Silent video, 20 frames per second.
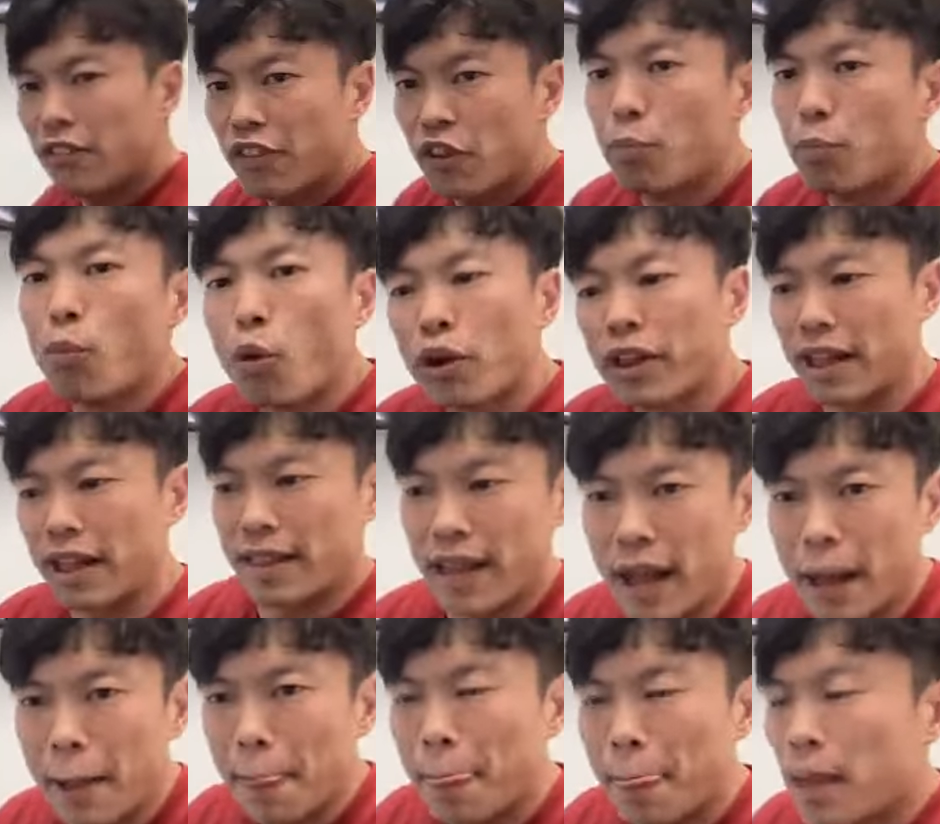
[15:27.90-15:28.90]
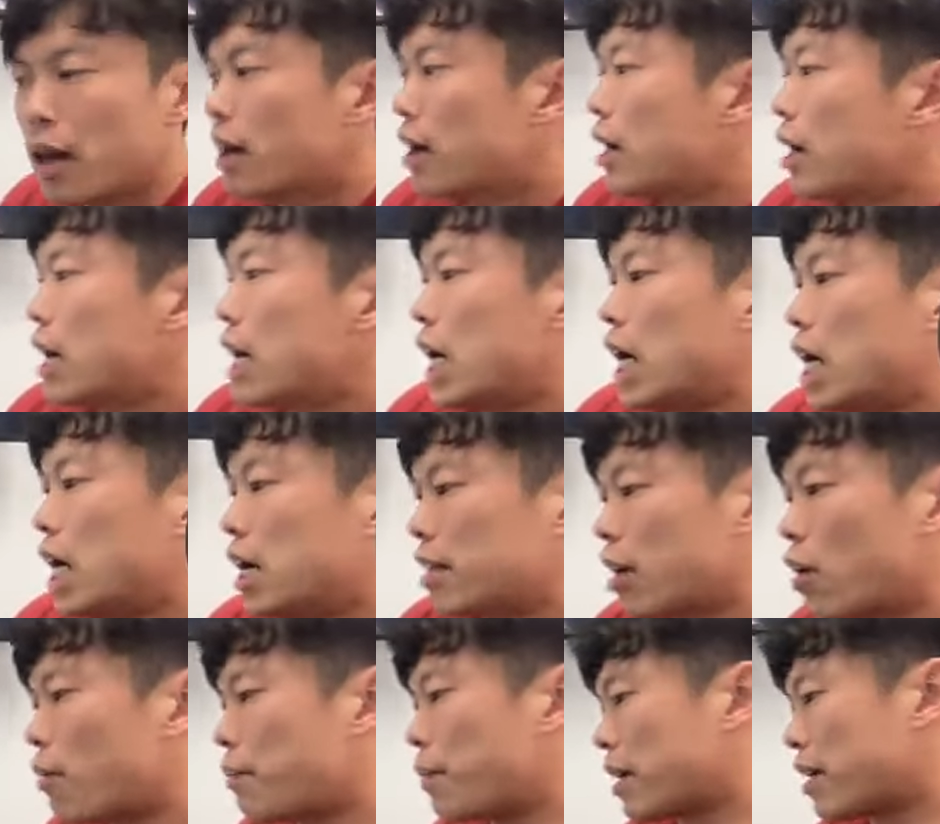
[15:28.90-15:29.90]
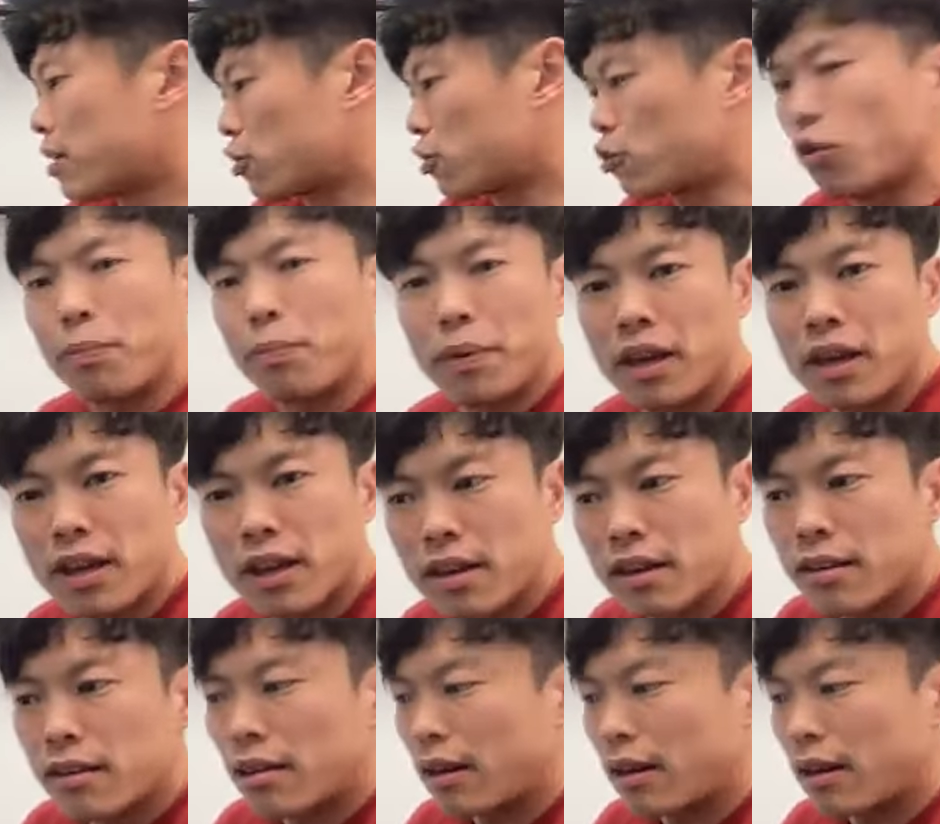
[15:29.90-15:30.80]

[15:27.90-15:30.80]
you more than that, that will become too big,